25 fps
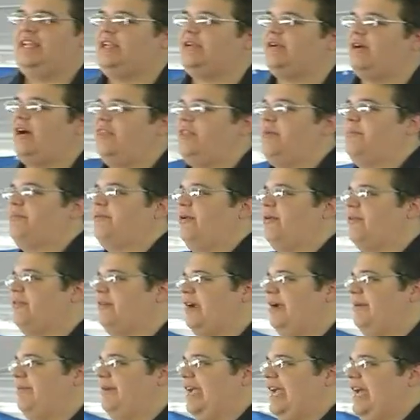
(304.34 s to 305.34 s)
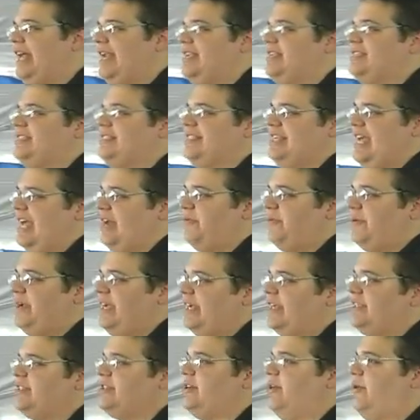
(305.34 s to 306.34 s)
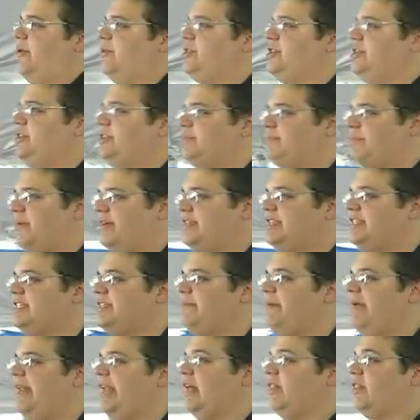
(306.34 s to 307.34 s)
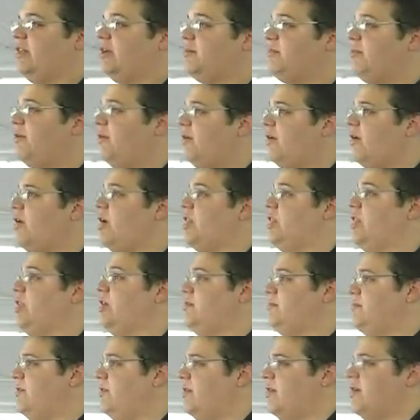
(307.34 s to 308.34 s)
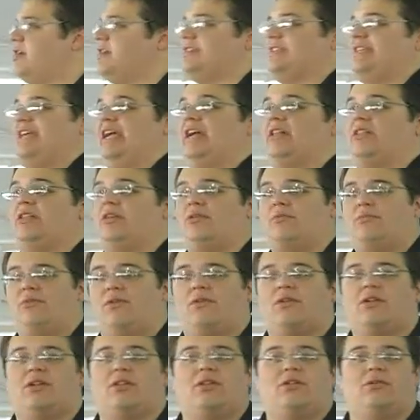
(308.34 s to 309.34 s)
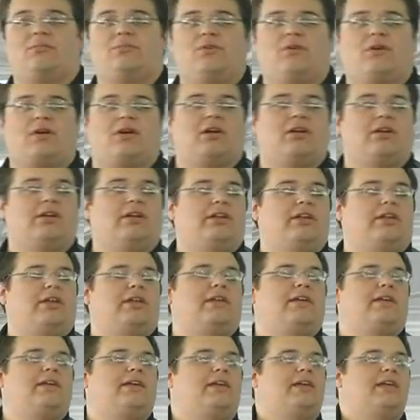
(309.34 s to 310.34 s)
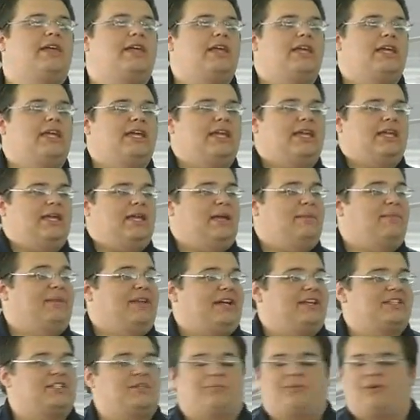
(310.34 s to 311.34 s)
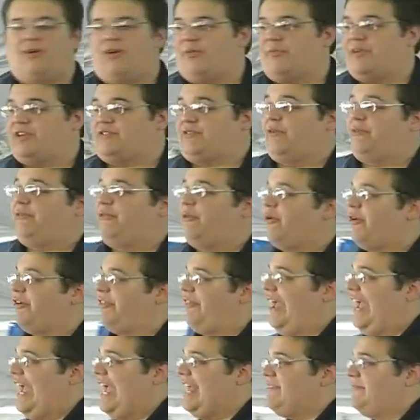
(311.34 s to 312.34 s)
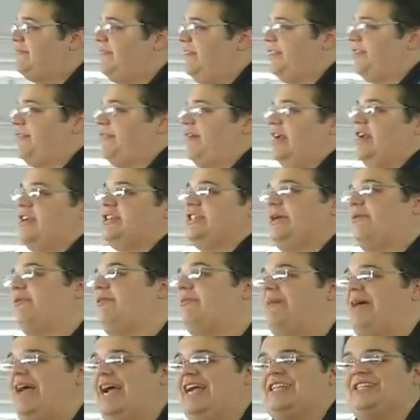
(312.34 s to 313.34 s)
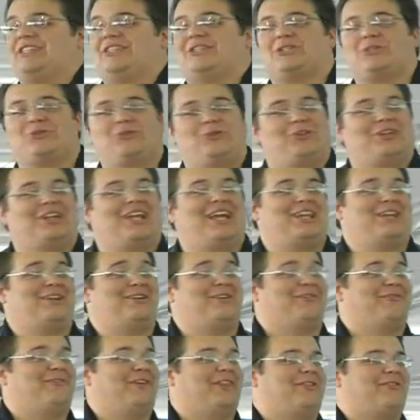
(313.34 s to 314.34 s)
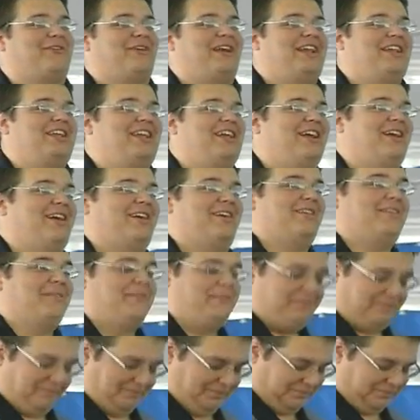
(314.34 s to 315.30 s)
continue on the program. Again, it's 10 weeks, so she's participating a little more, saying a little more, and a little more. And because the program is for 4th and 5th graders, I went back to the school again in her 5th grade year.